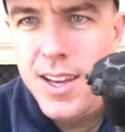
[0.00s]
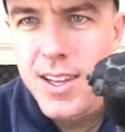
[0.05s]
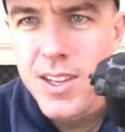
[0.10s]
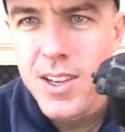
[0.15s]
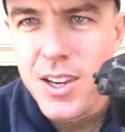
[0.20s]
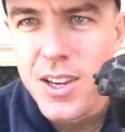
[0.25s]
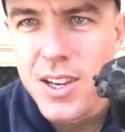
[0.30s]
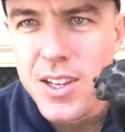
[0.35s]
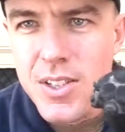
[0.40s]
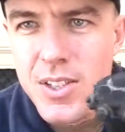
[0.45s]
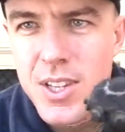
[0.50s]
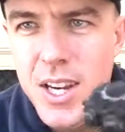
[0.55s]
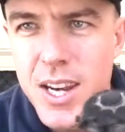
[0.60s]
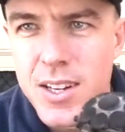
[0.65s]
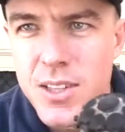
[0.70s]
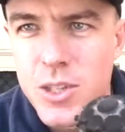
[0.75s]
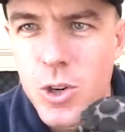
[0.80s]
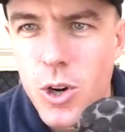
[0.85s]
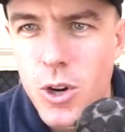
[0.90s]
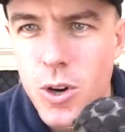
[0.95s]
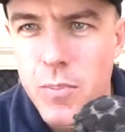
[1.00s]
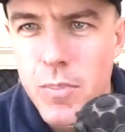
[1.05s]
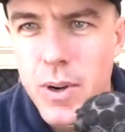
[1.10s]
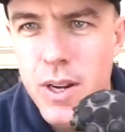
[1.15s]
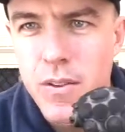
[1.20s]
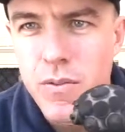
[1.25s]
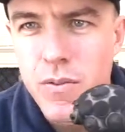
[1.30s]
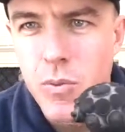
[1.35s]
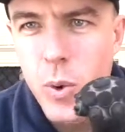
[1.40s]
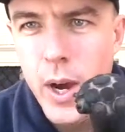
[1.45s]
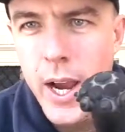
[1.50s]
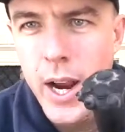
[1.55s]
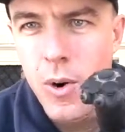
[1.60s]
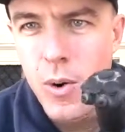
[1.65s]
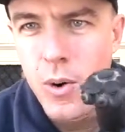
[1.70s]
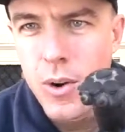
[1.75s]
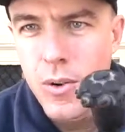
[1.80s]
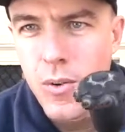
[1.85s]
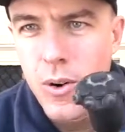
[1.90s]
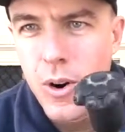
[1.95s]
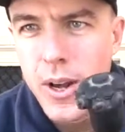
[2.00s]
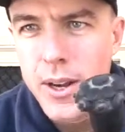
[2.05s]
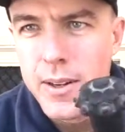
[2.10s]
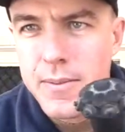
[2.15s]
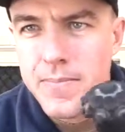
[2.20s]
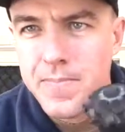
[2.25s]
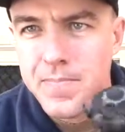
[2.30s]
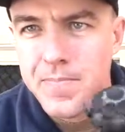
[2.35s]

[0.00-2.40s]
you can see it's got a bit of wear on it, right?